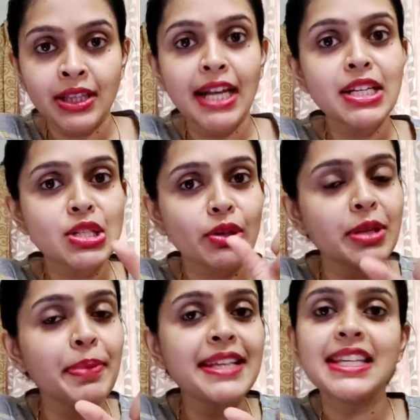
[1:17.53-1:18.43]
That is what
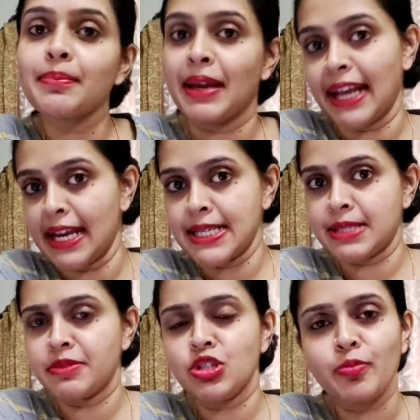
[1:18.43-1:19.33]
the basic
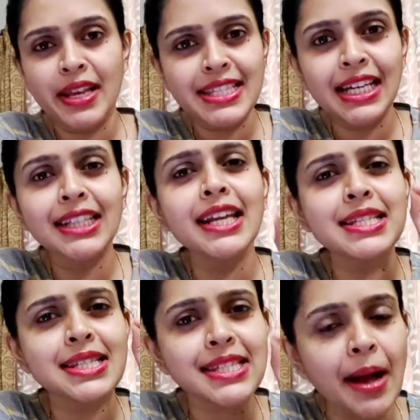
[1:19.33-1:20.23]
mechanism is. So basically there
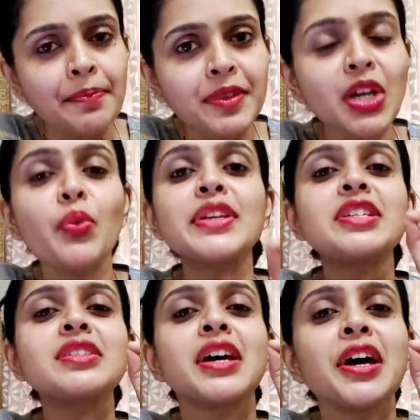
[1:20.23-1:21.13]
is something which
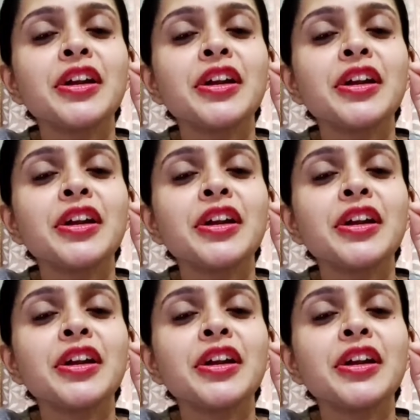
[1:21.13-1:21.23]
is